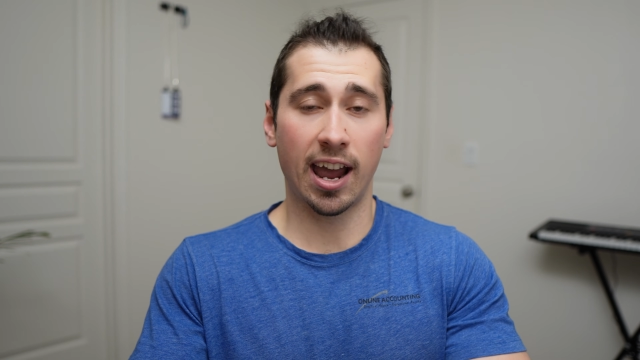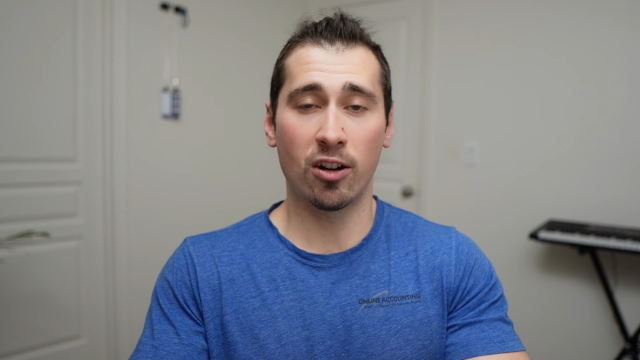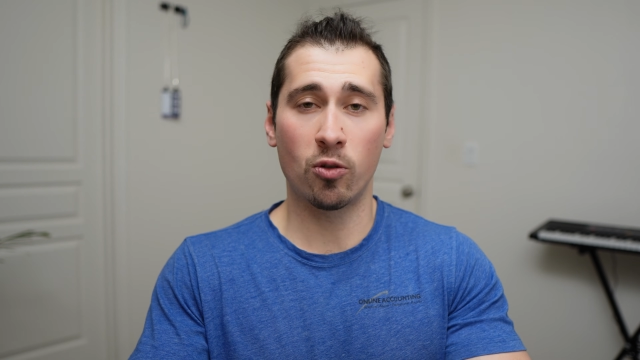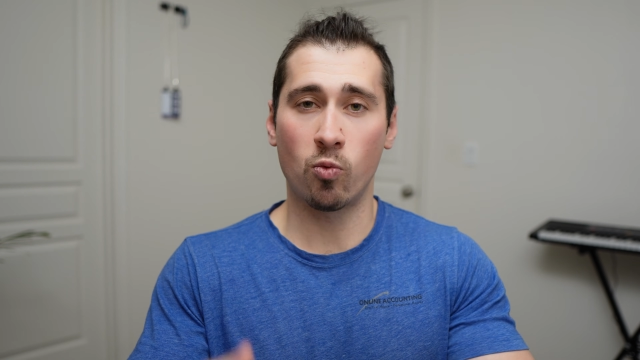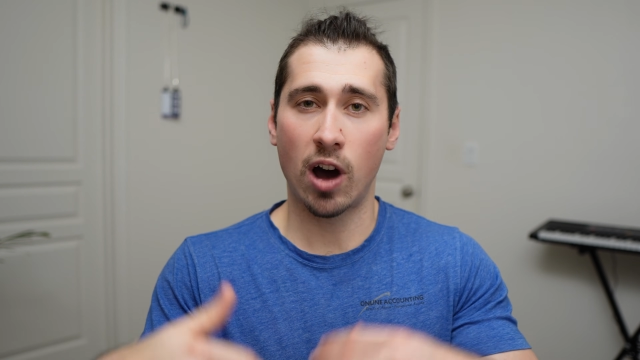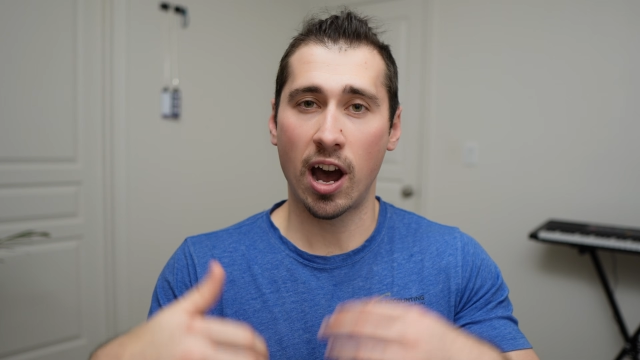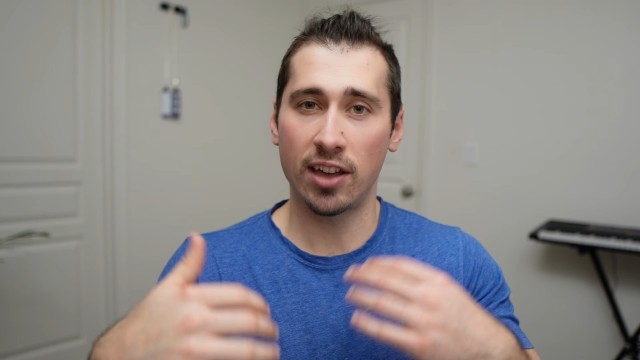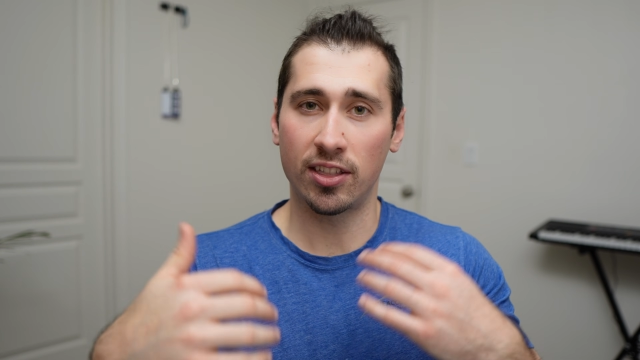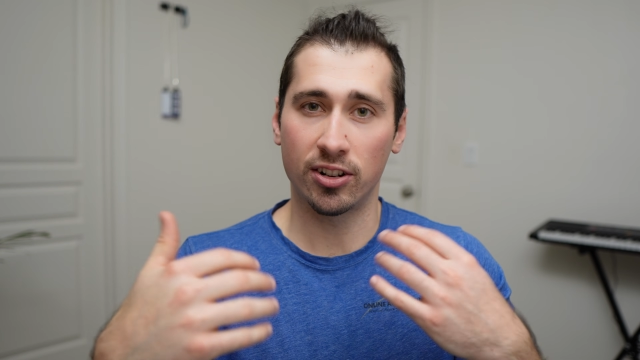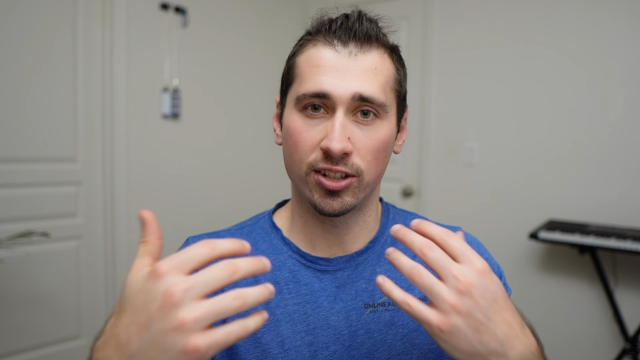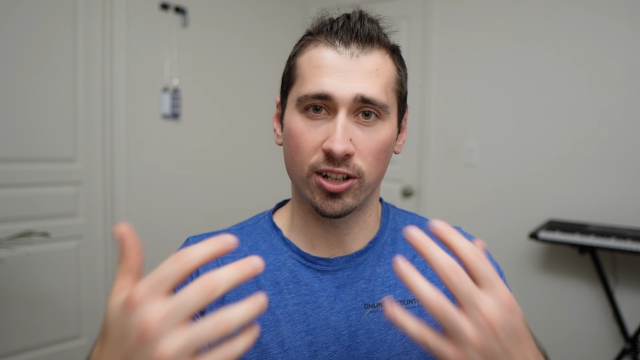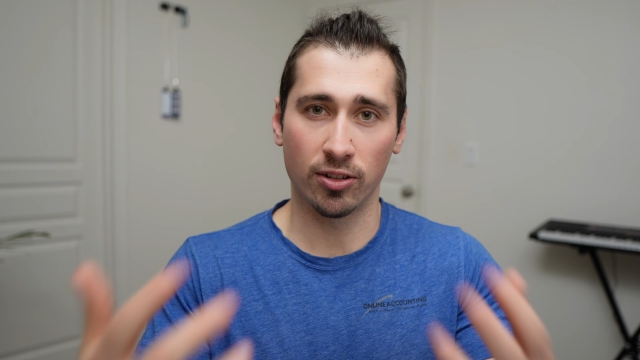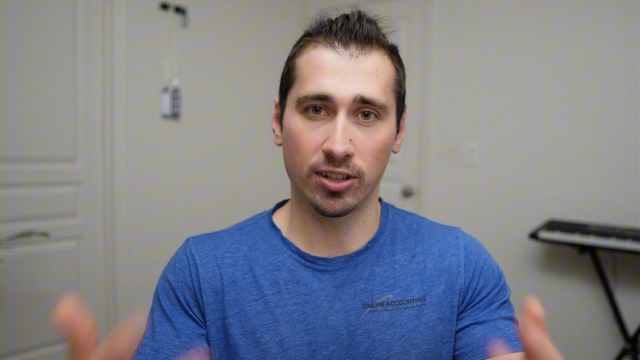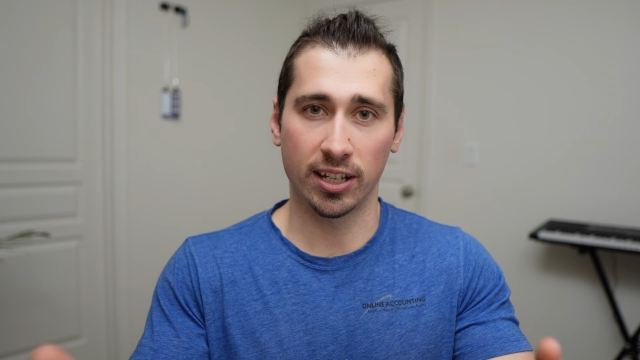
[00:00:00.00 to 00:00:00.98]
and why they're
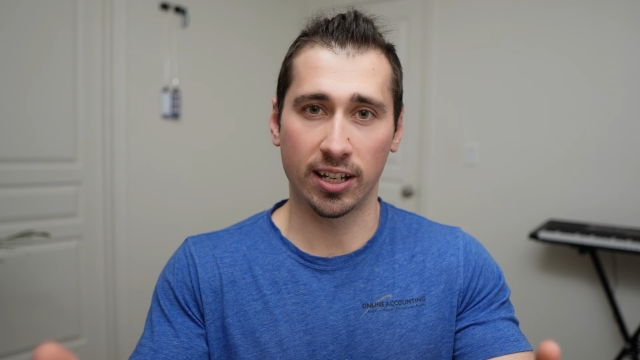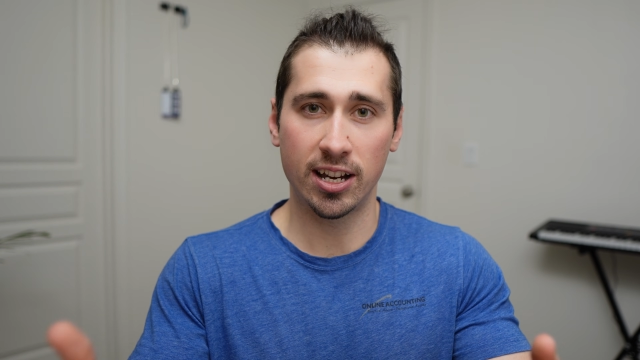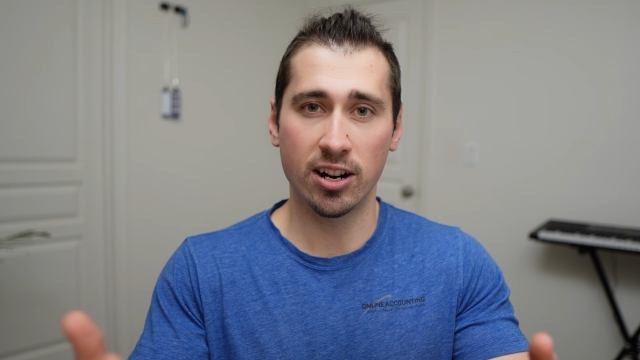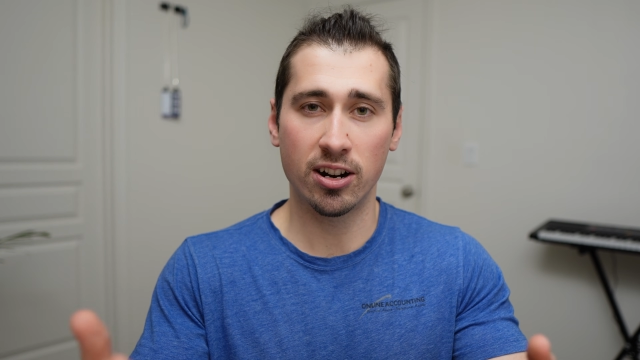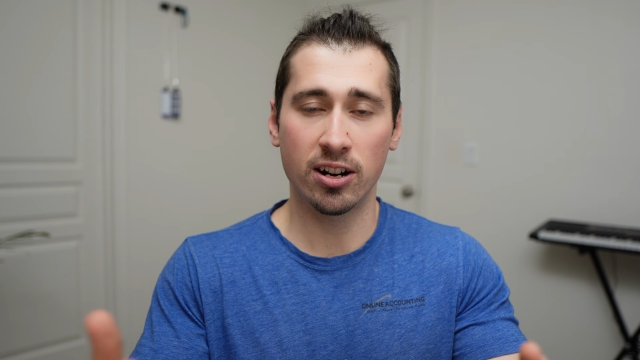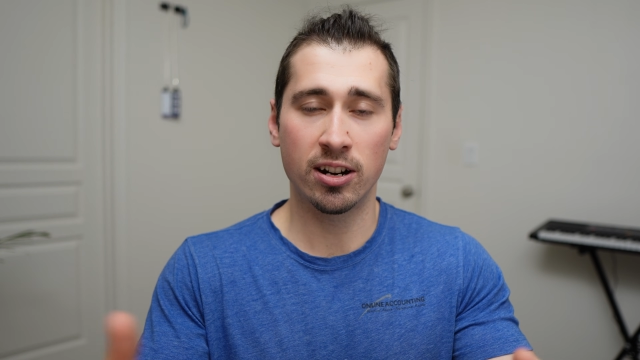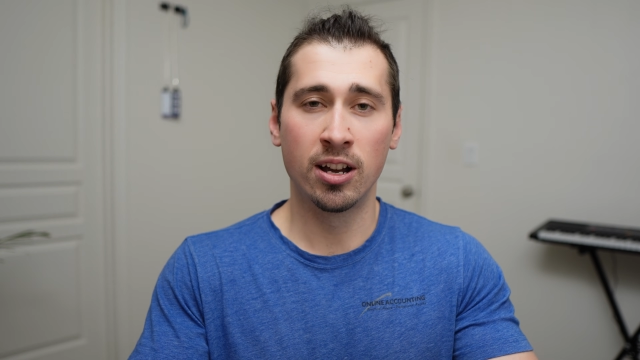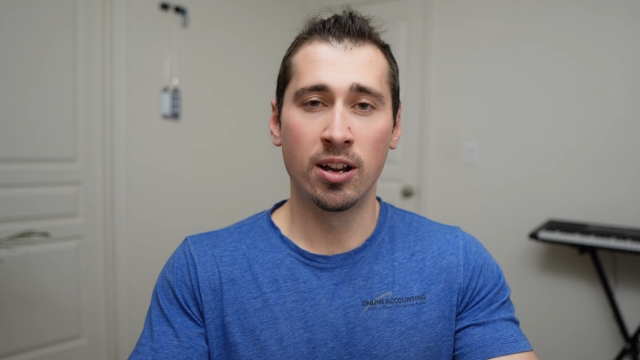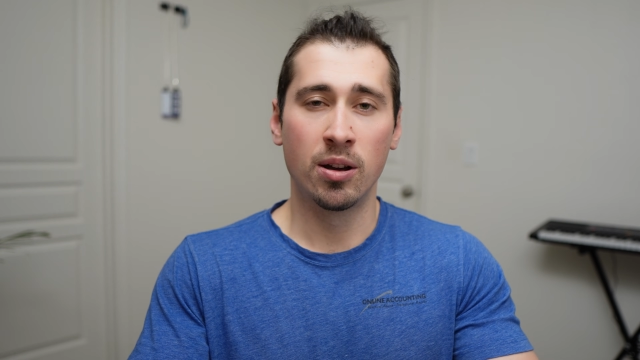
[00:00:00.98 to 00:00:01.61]
so secure,